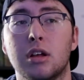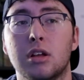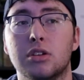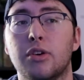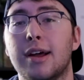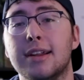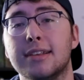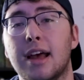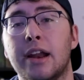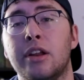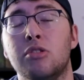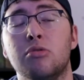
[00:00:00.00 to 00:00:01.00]
So I
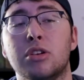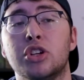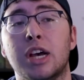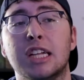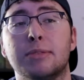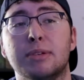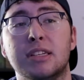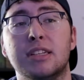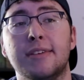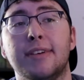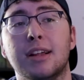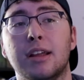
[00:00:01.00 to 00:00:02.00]
decided to do a shot
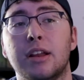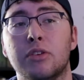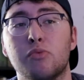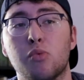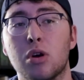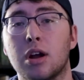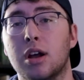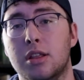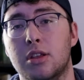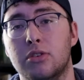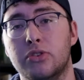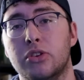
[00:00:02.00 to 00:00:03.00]
specifically to work on
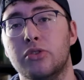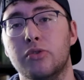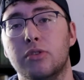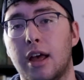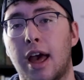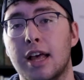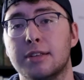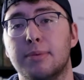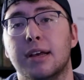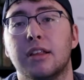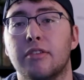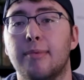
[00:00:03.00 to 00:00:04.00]
those two
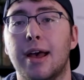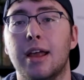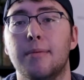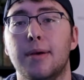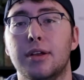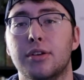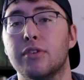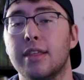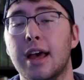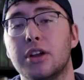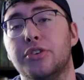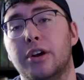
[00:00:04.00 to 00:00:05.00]
aspects of my animation. For
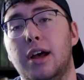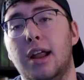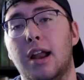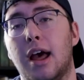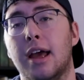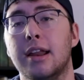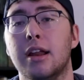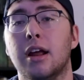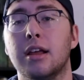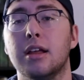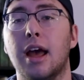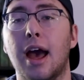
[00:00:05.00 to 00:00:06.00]
that shot, I did a
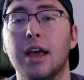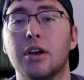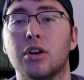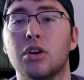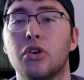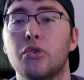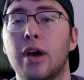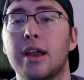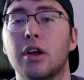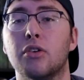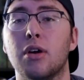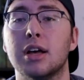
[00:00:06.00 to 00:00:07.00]
hiker who had
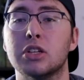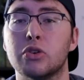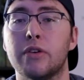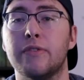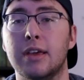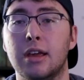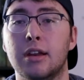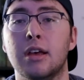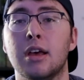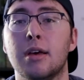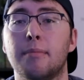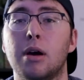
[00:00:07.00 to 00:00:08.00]
to cross a ravine
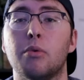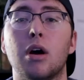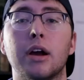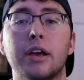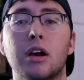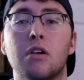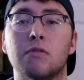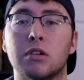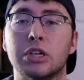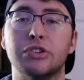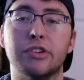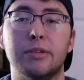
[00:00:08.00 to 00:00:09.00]
by walking over
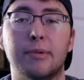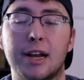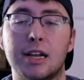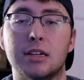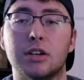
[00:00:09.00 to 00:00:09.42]
a tree branch.